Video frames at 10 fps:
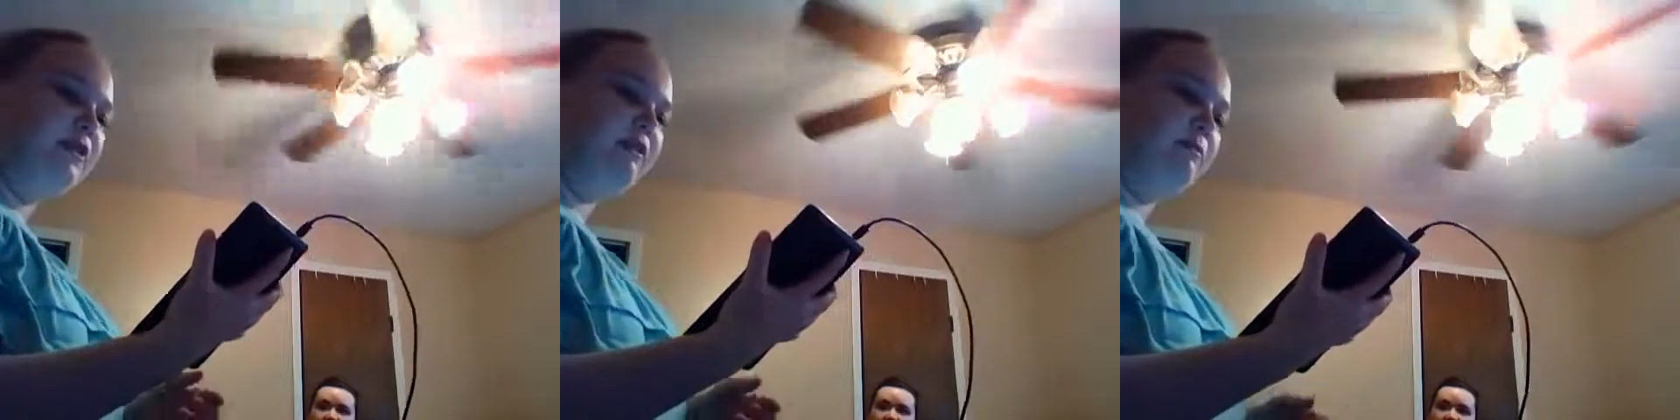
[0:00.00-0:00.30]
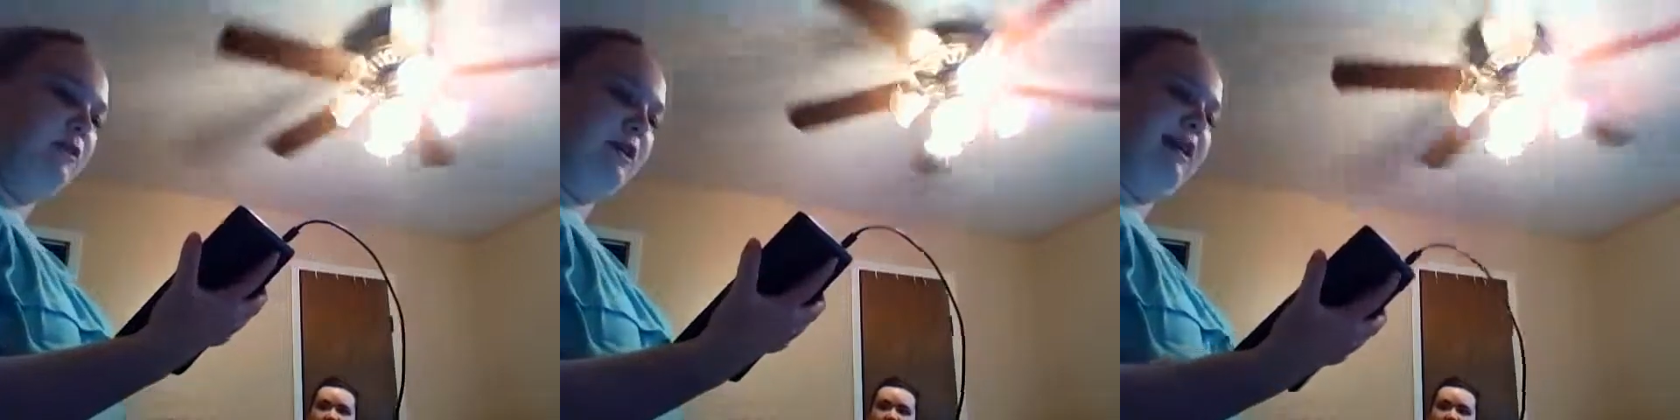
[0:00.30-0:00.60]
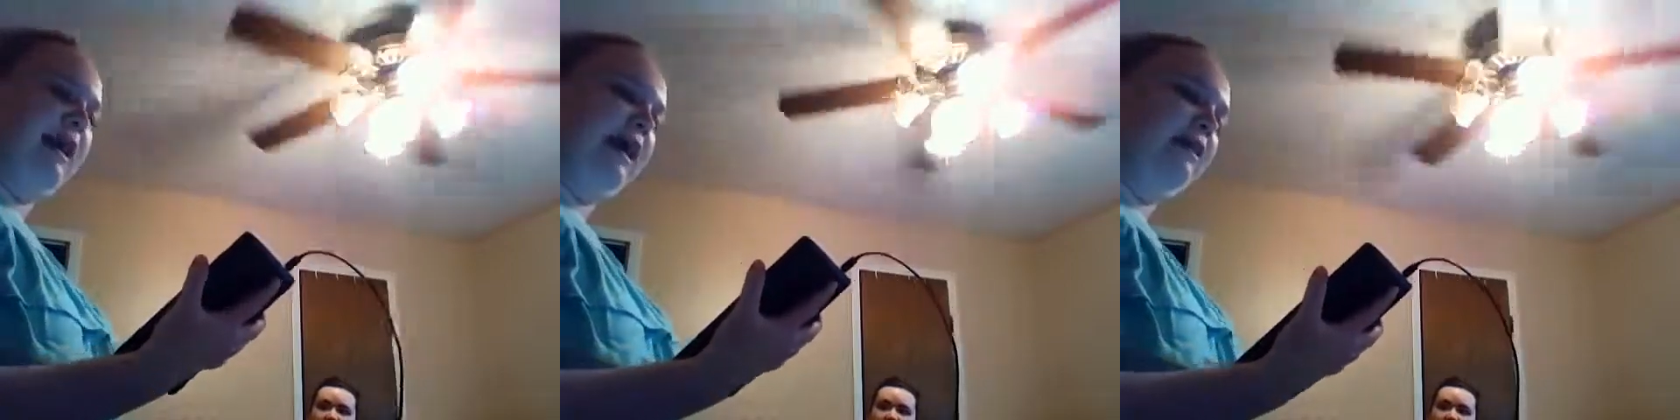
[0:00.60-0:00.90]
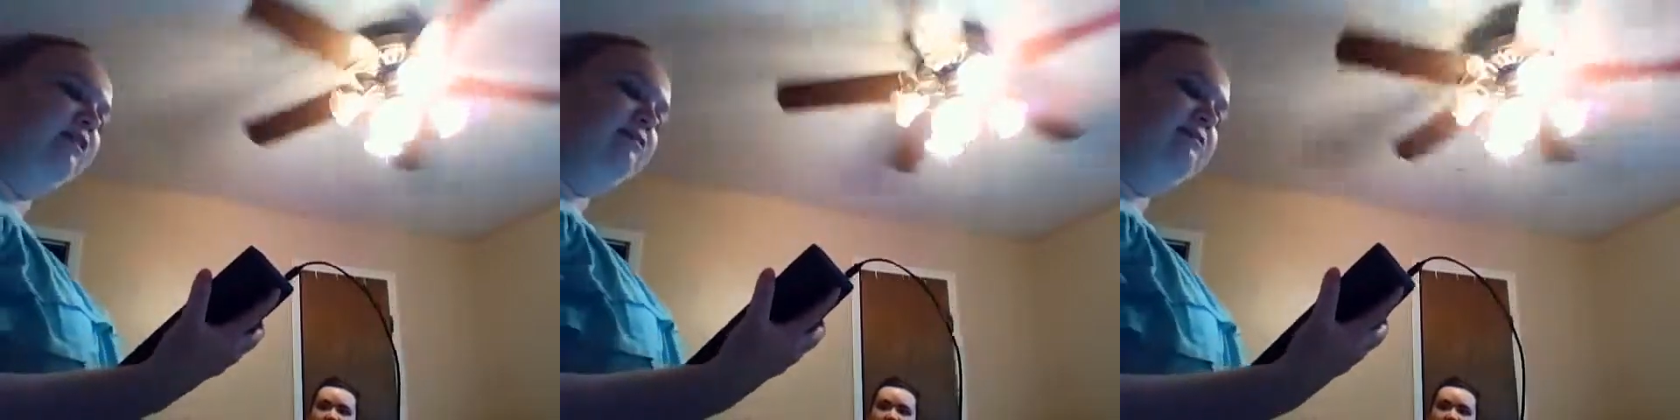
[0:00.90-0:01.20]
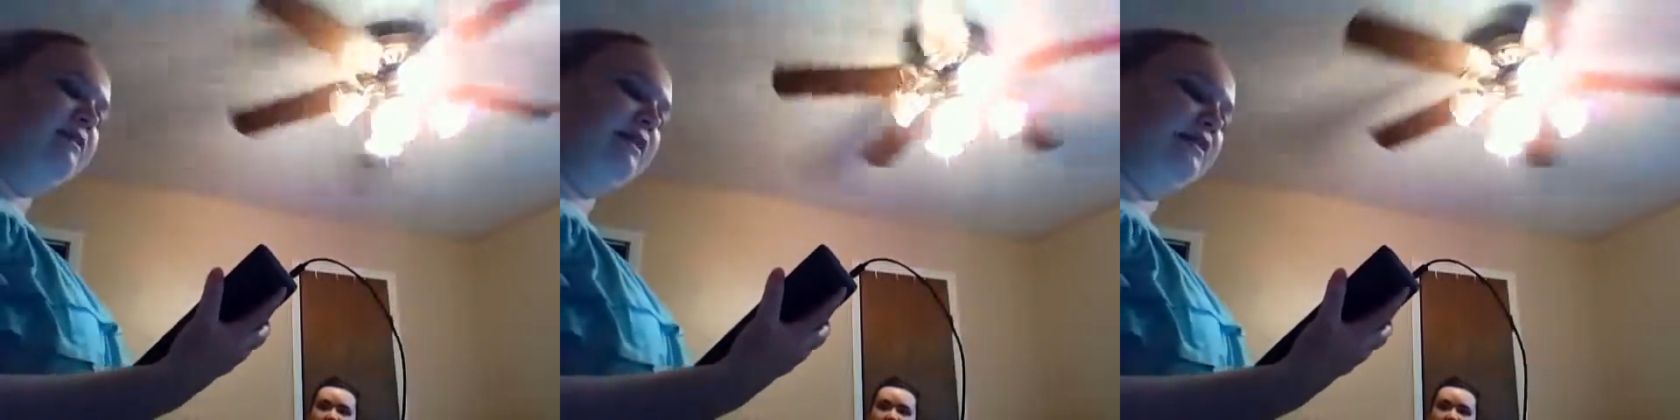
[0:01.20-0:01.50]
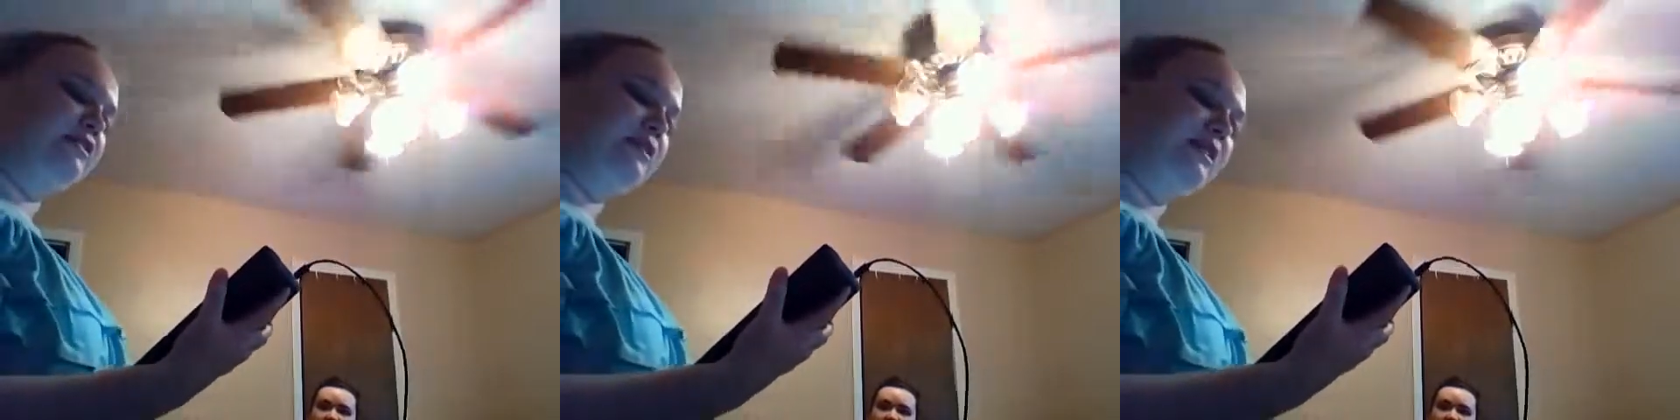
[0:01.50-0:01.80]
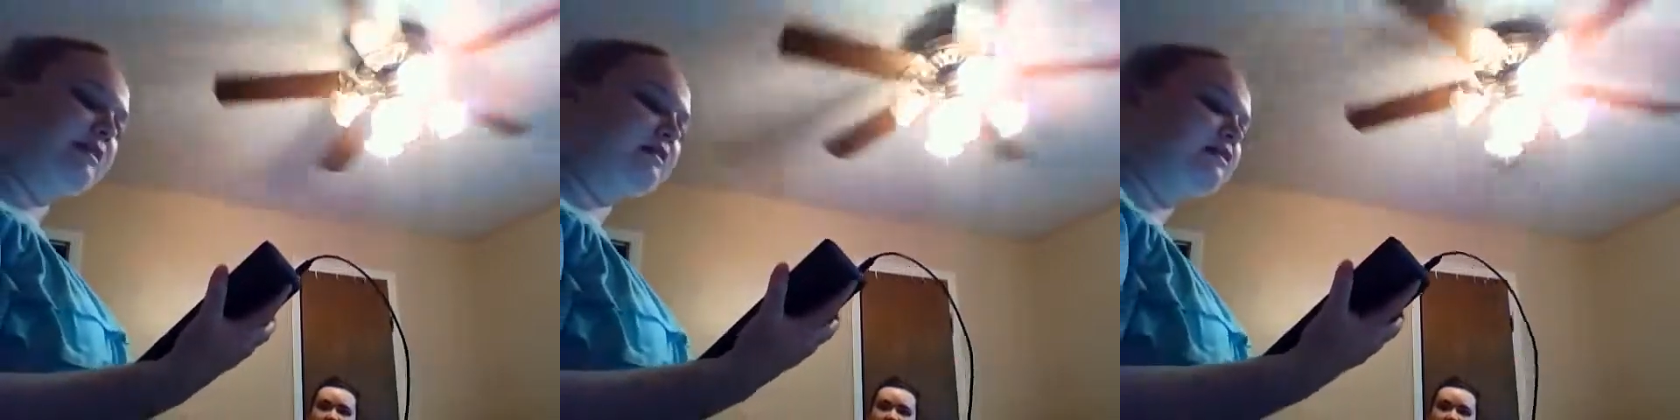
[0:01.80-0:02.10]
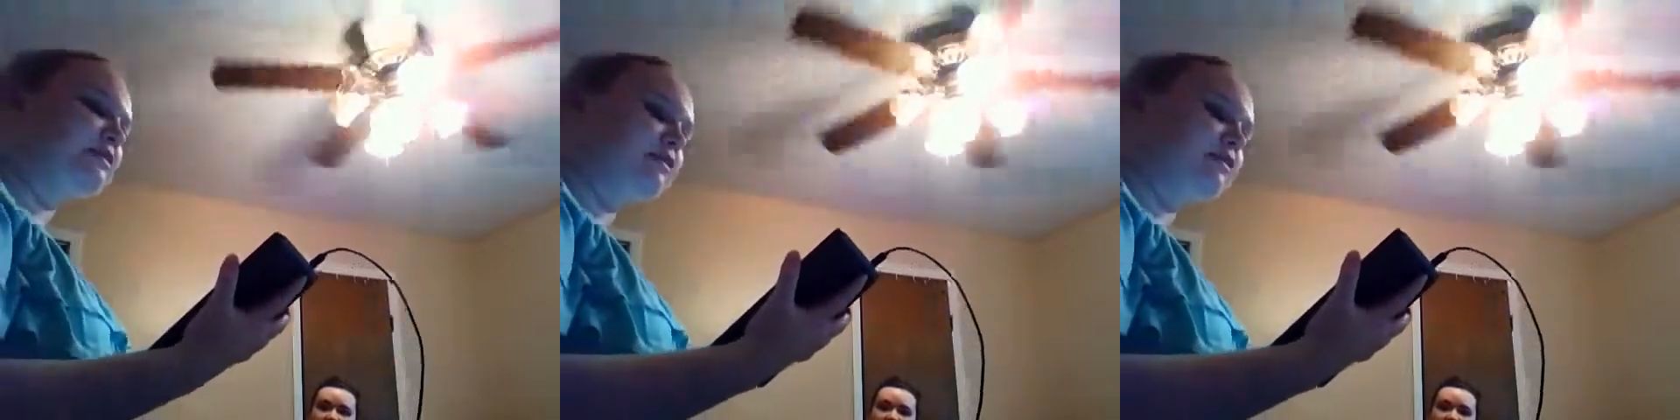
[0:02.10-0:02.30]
Good morning, hare, said the tortoise.